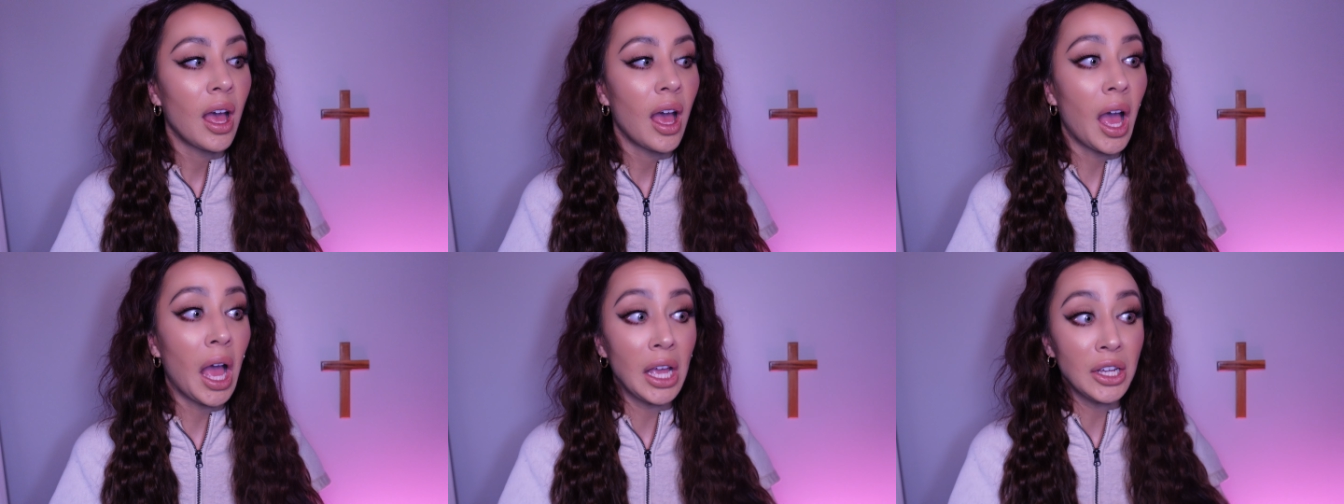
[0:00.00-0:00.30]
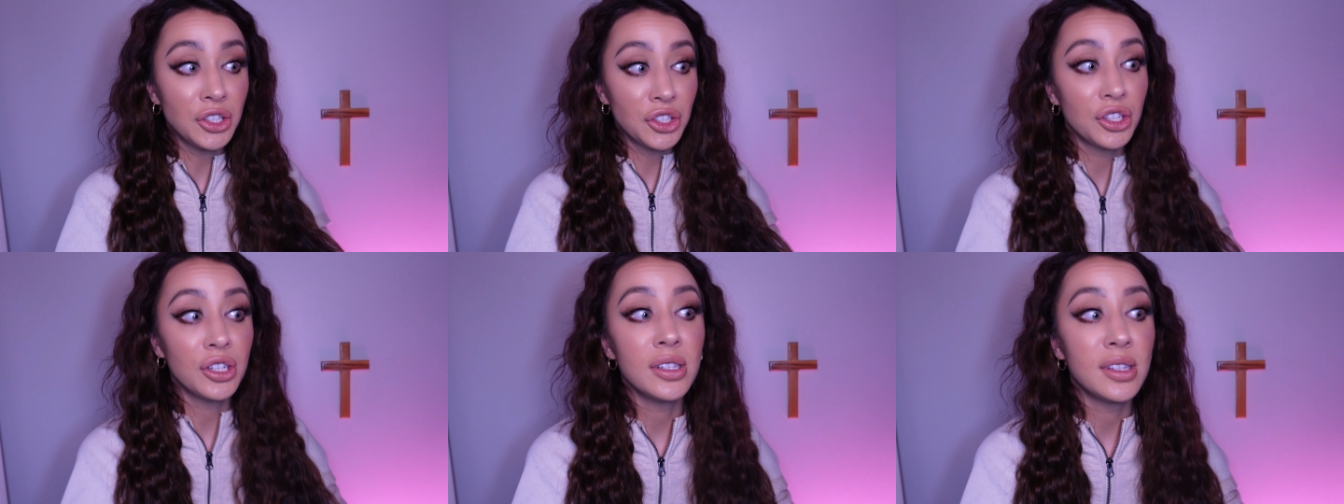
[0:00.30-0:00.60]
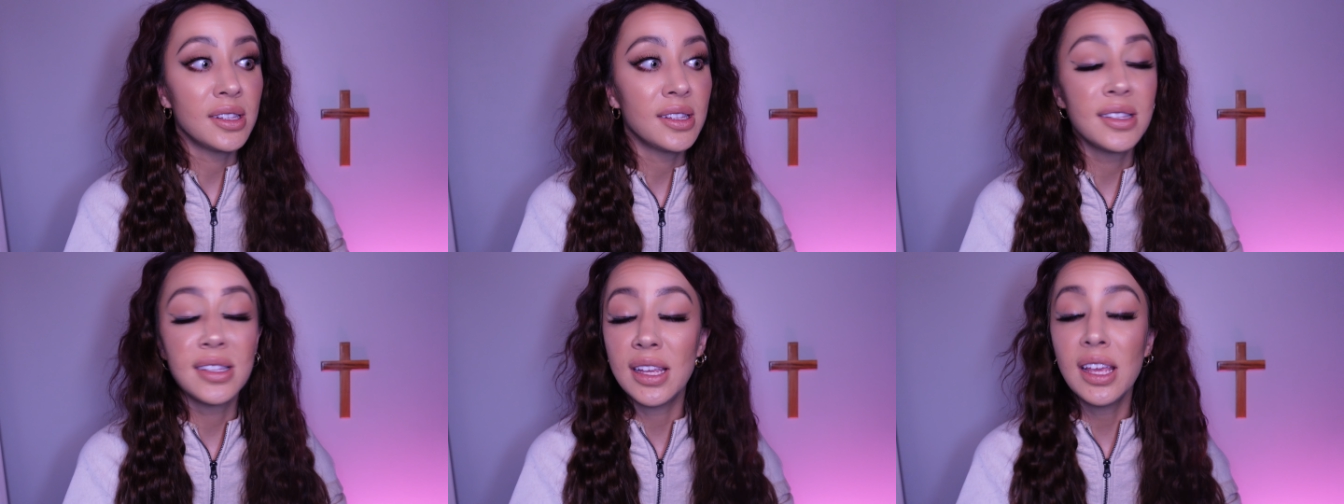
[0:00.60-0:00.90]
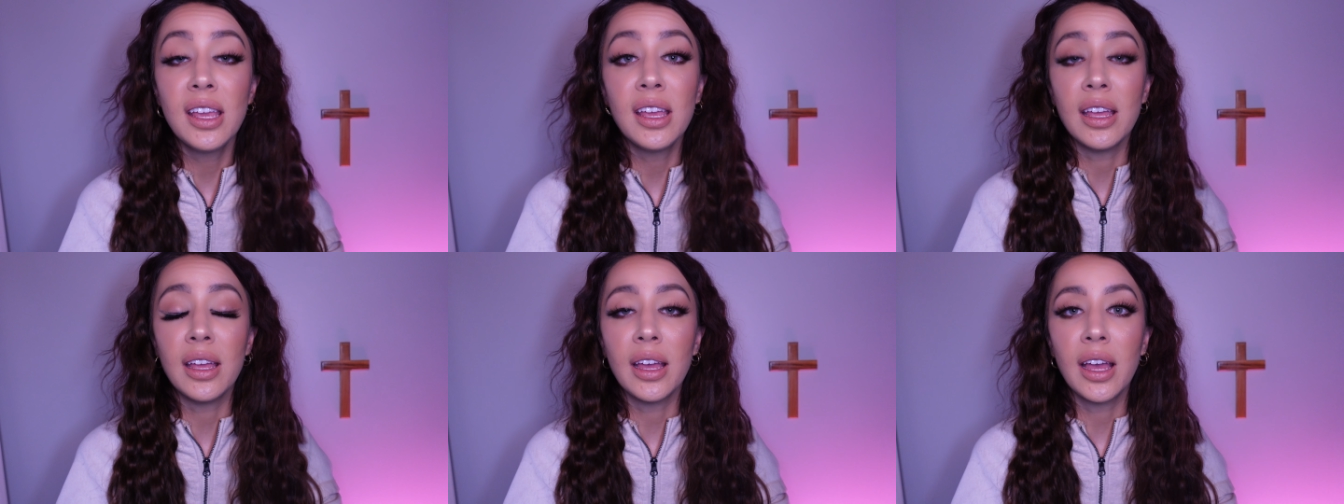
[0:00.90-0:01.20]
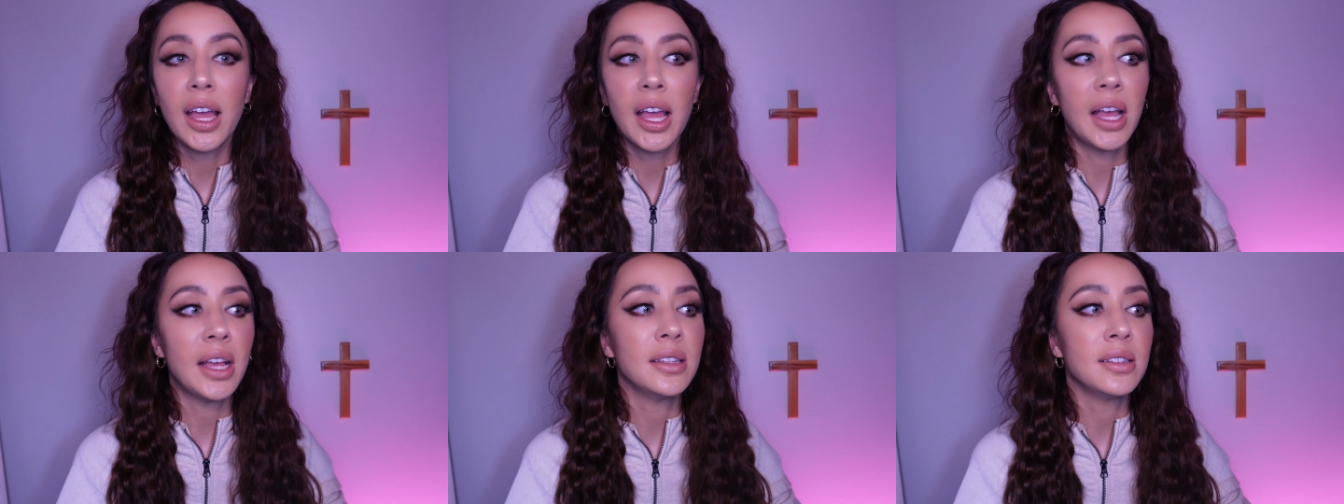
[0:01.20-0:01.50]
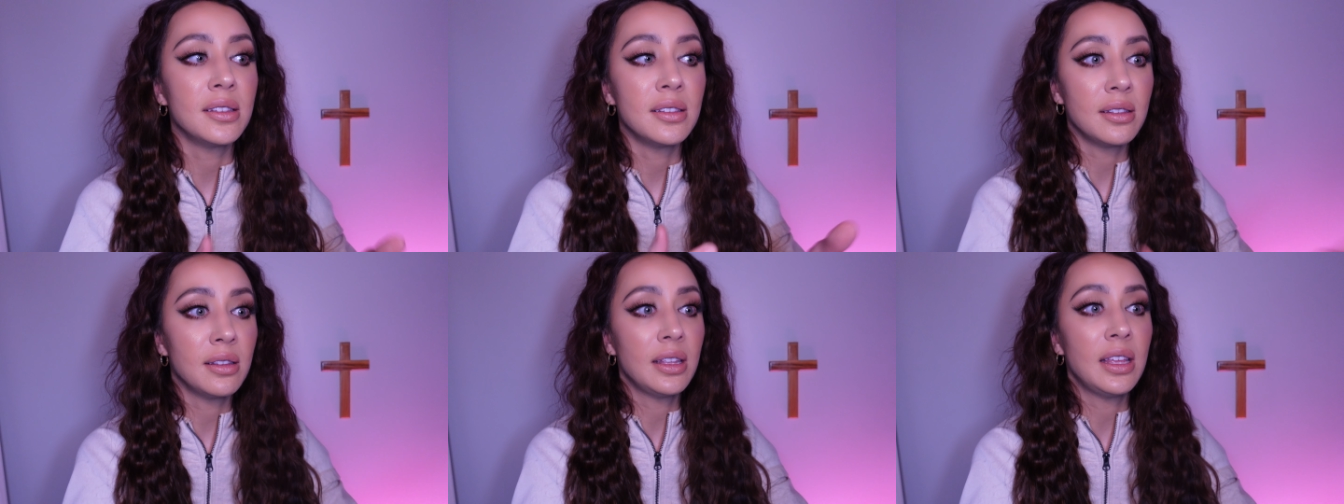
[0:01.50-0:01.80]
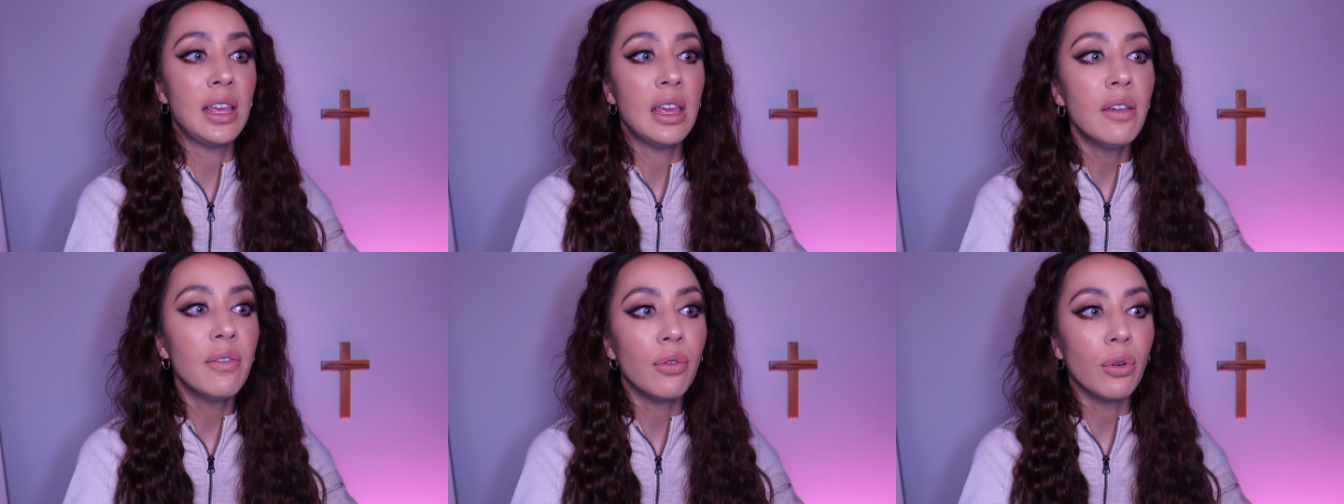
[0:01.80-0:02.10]
I should see as
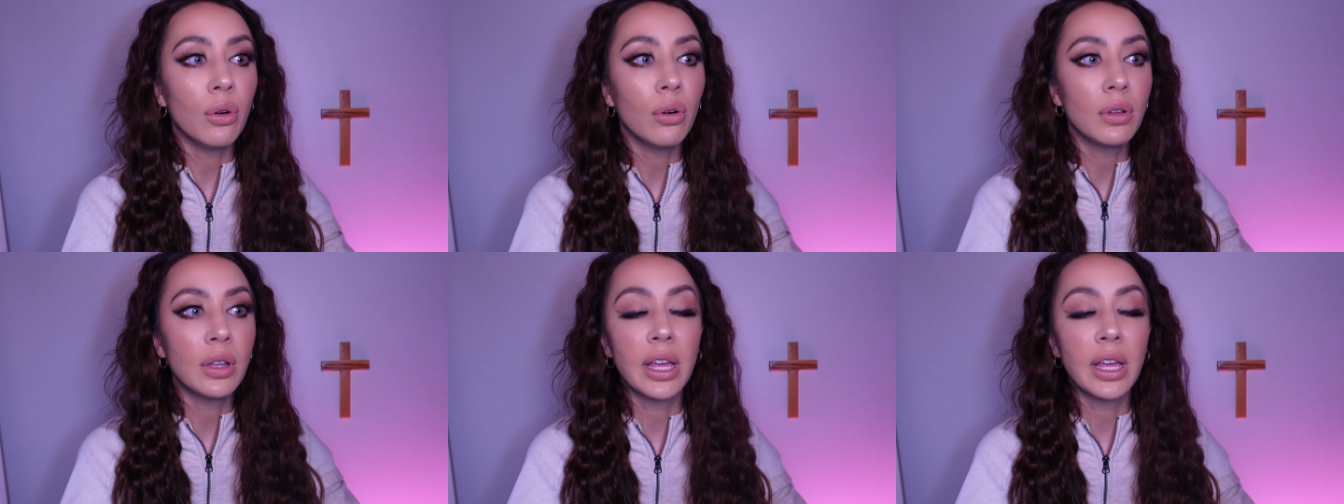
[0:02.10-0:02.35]
evil.